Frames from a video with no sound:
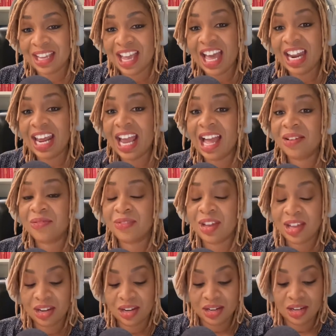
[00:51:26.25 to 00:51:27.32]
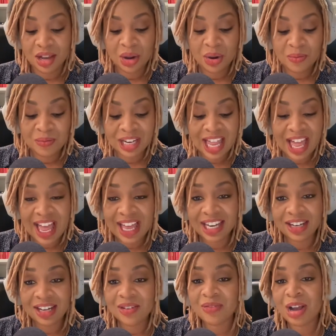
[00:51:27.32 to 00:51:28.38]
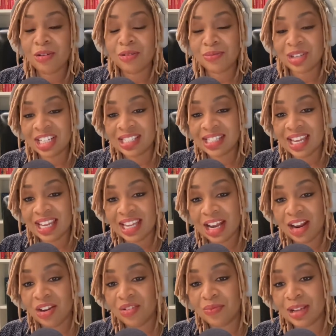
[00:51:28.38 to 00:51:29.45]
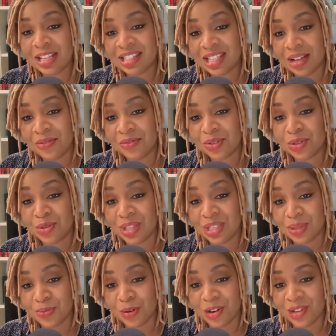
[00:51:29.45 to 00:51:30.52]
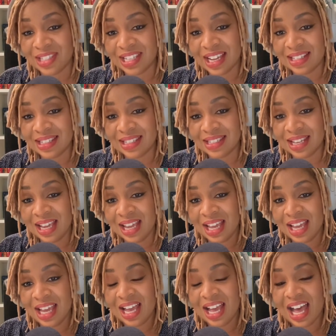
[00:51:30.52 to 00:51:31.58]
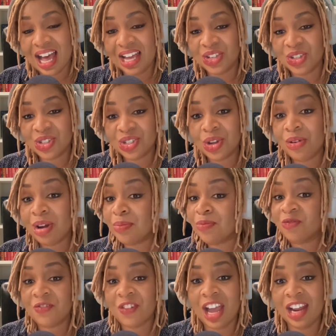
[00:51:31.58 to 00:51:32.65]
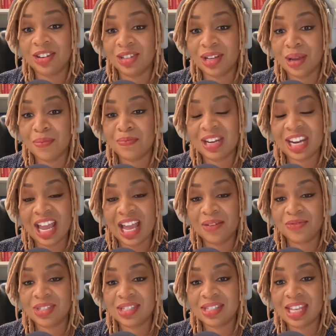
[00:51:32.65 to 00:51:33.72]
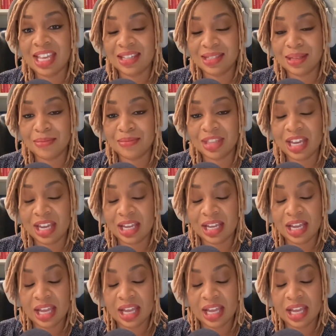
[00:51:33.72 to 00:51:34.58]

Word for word: and I have no plan of how I'm going to take care of myself through this process. I just know I'm fired up and I have to say something.